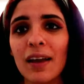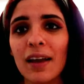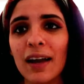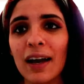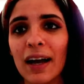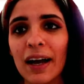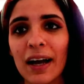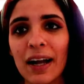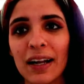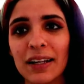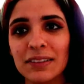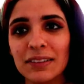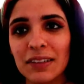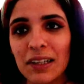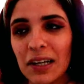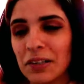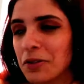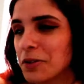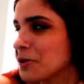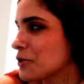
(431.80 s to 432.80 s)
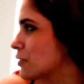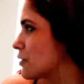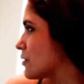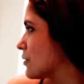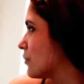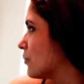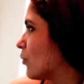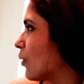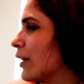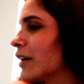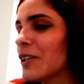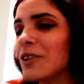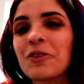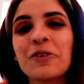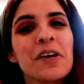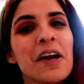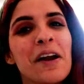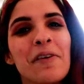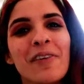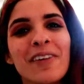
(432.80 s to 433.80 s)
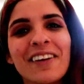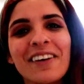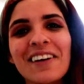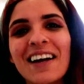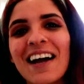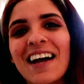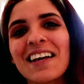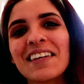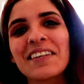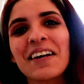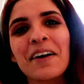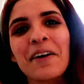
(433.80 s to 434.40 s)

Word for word: And I just wanted to share it with you guys.